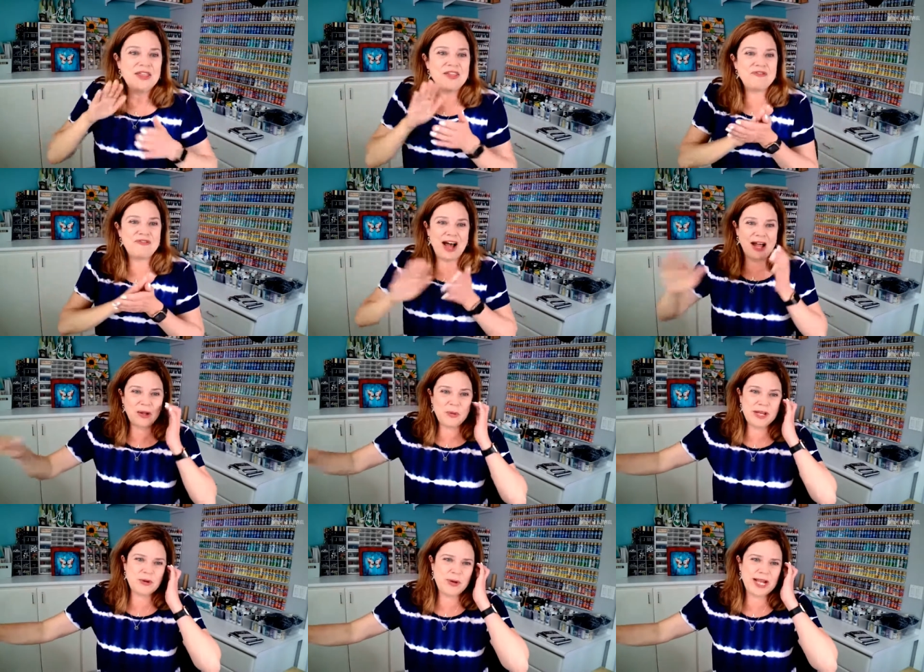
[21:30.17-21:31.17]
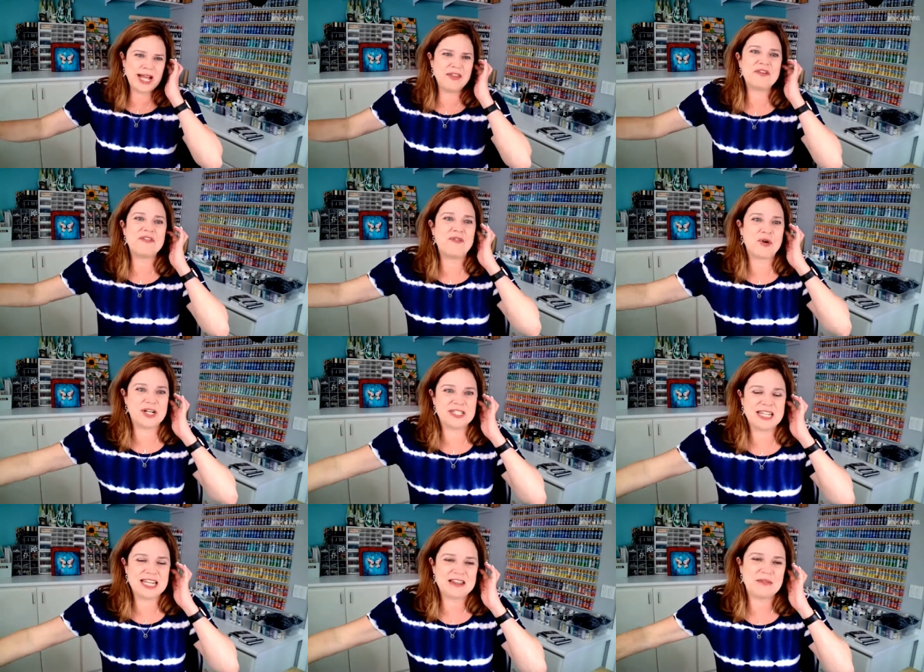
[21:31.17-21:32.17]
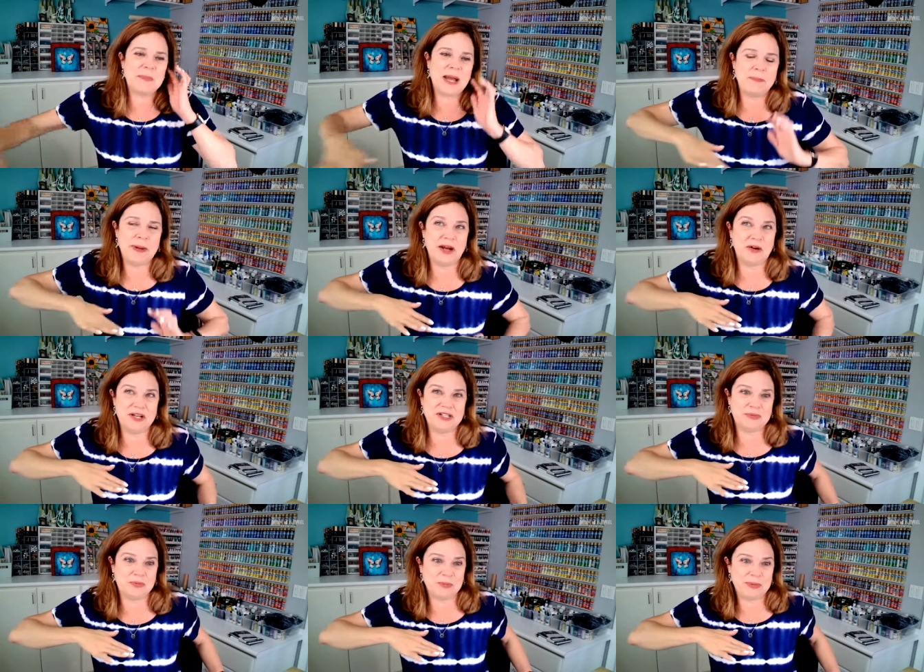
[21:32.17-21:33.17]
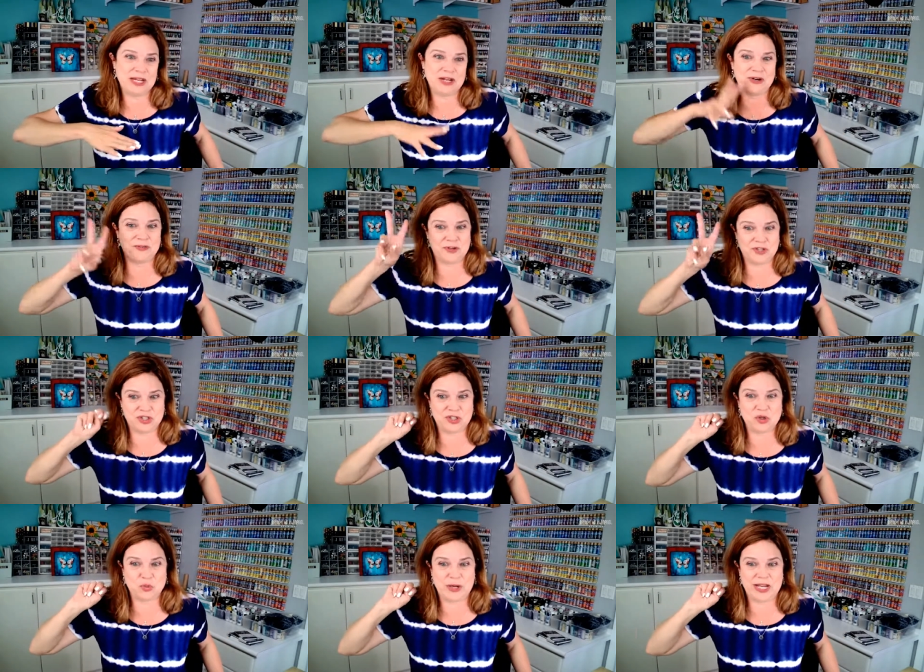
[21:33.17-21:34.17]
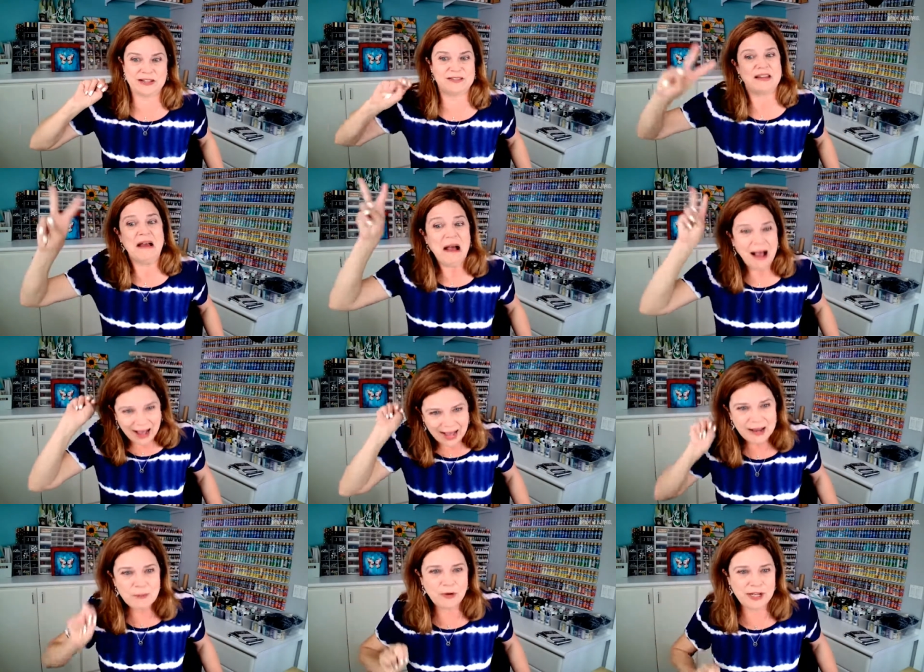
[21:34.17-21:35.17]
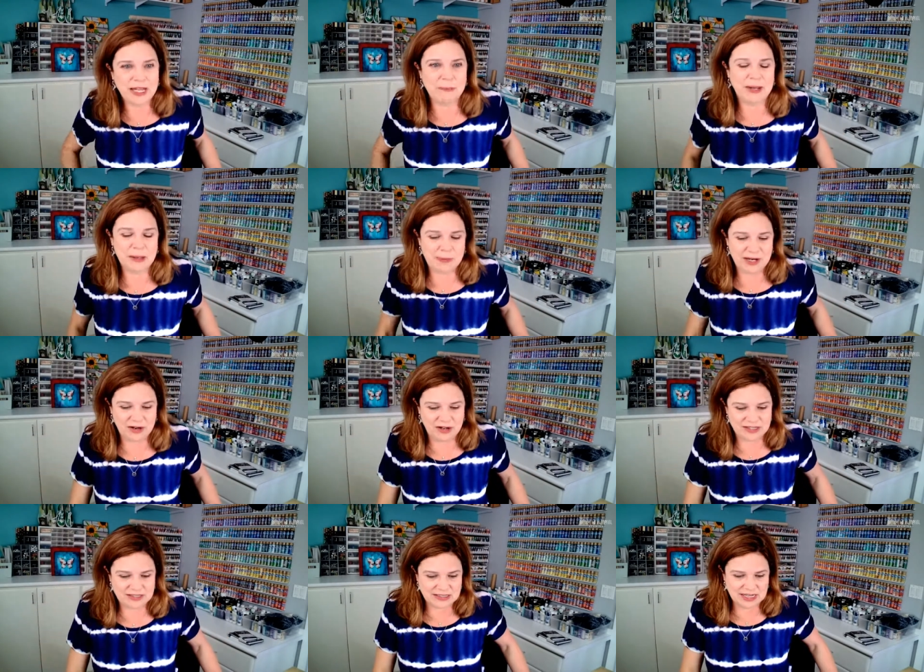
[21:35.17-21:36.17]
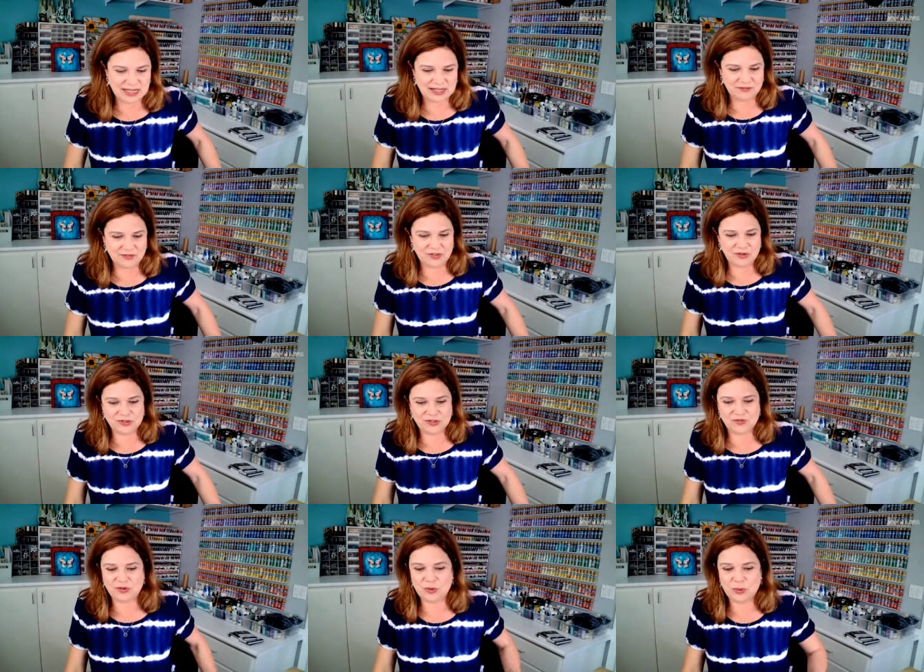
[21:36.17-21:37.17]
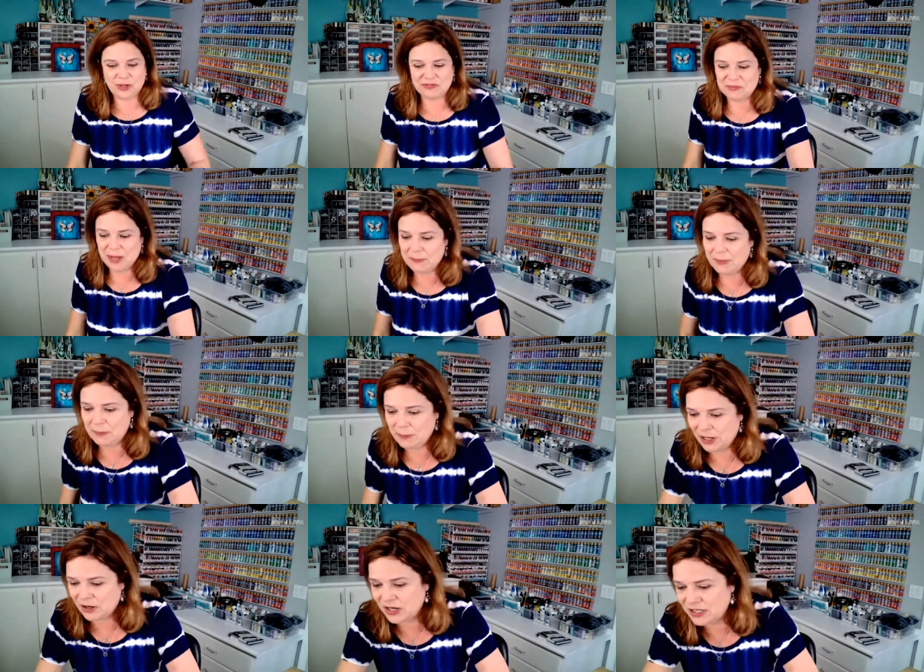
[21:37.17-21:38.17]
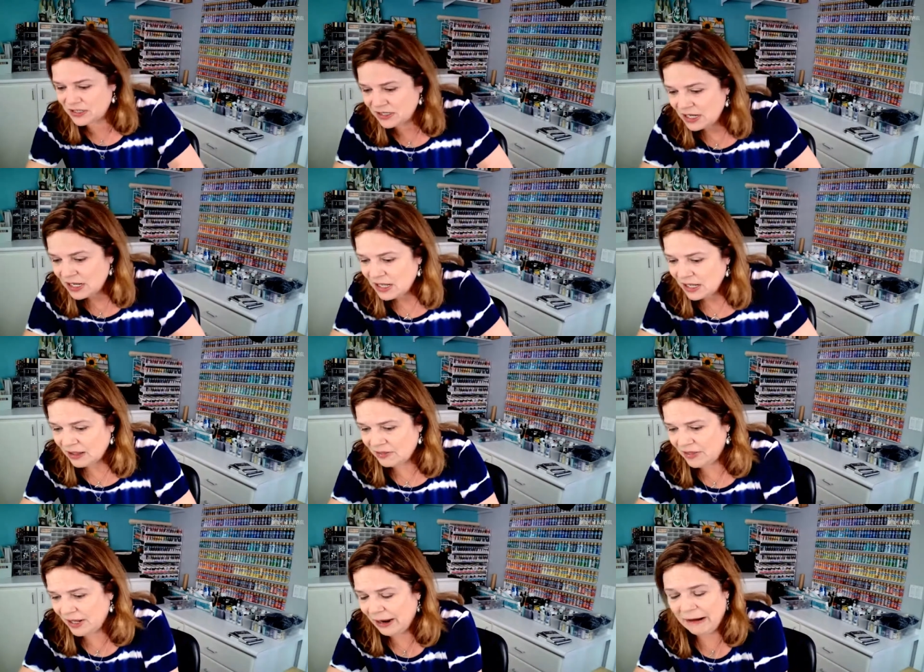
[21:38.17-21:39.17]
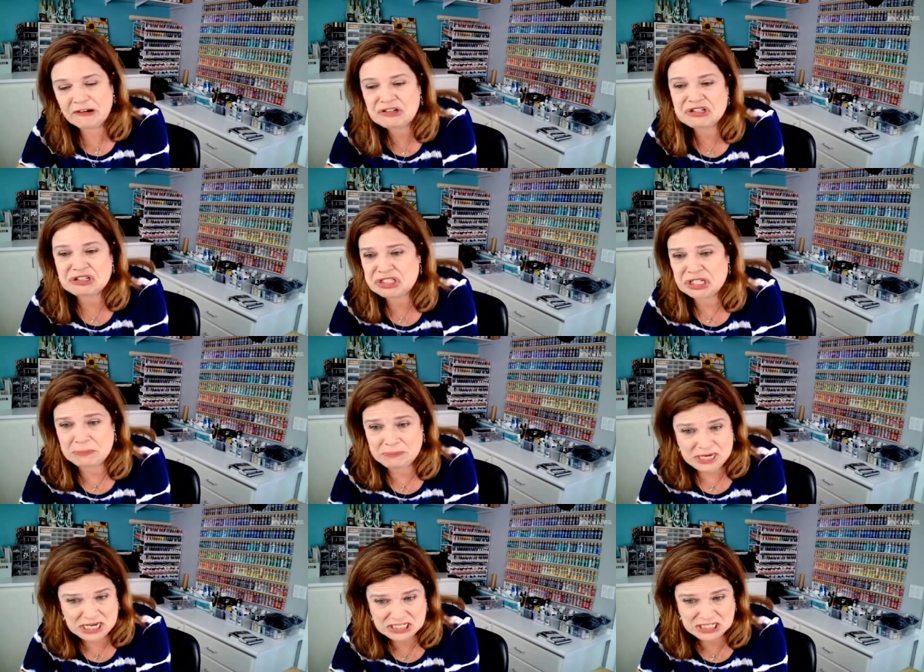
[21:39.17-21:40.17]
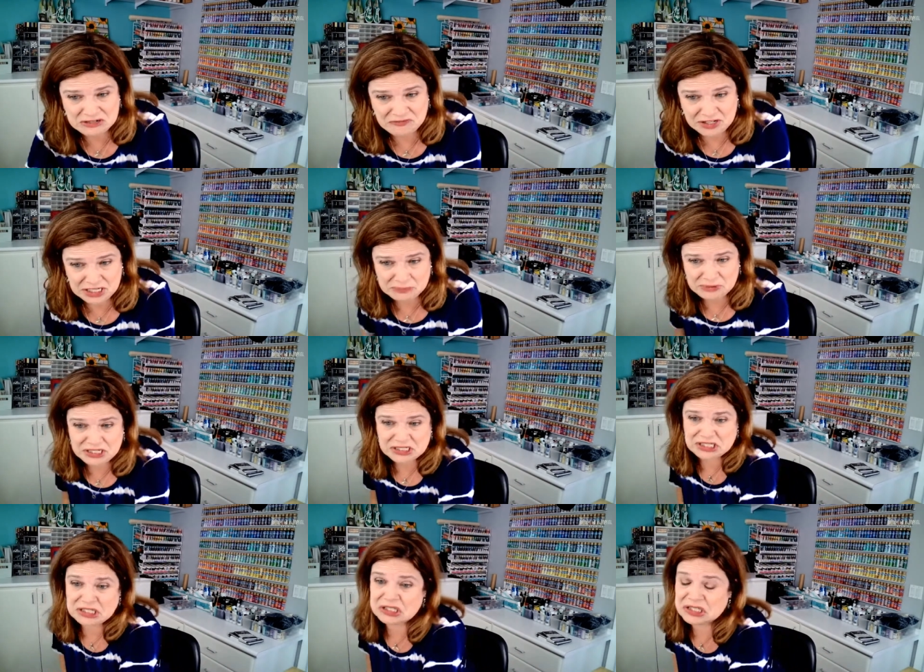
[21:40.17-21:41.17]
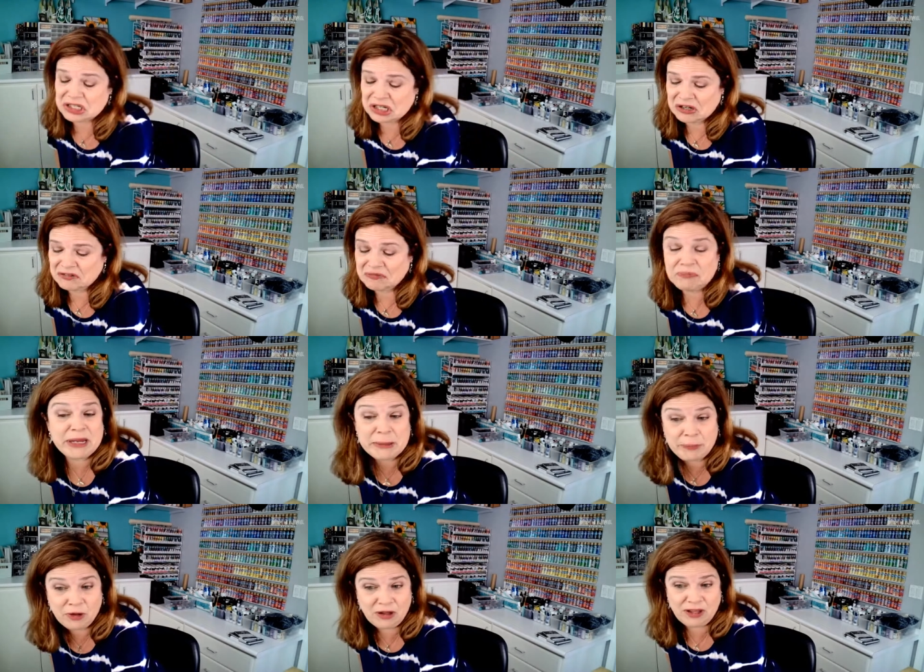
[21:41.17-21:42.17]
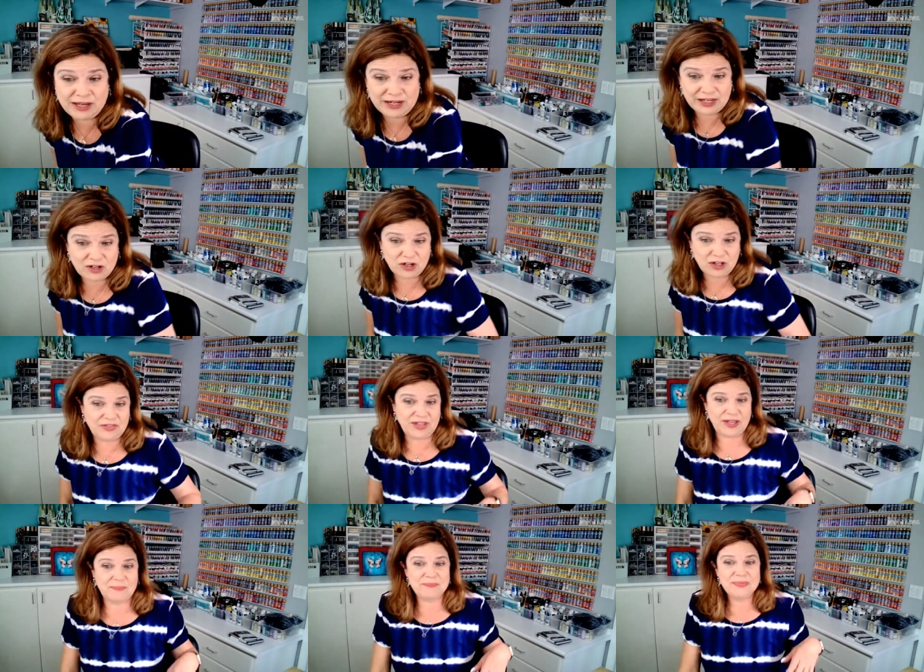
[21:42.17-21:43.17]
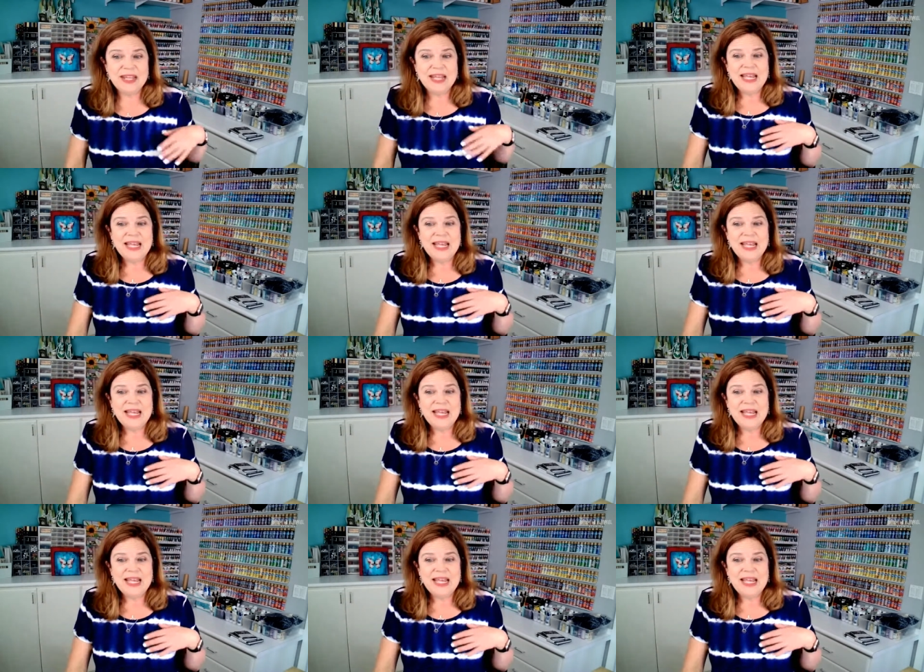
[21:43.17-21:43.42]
The following weekend, the 14th, my parents will be here for 2 weeks. I will get my parents on. For those of you who have met my parents, they are just amazing, fine pieces of people, and I call them.